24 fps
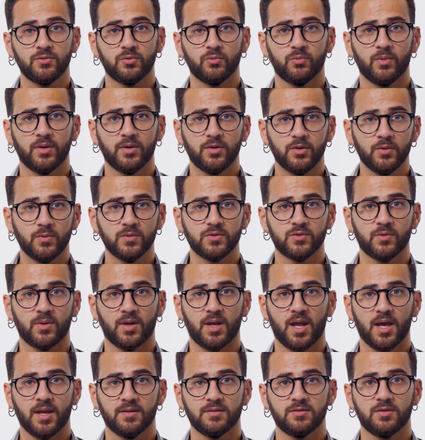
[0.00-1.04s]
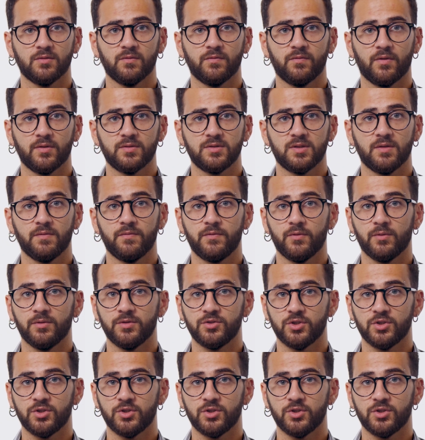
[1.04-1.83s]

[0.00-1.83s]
to reduce reliance on fossil fuel